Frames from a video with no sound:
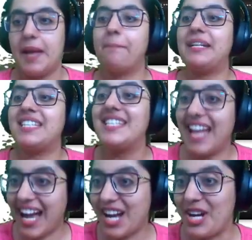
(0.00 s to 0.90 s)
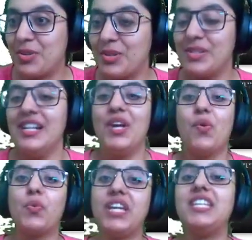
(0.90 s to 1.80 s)
But now
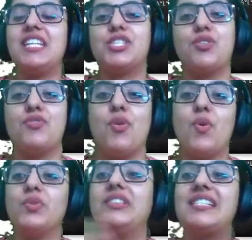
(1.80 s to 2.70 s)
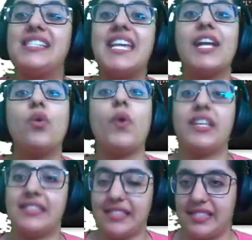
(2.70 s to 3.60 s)
we need to know the
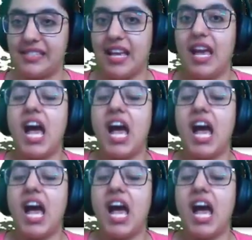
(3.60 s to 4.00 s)
sequence.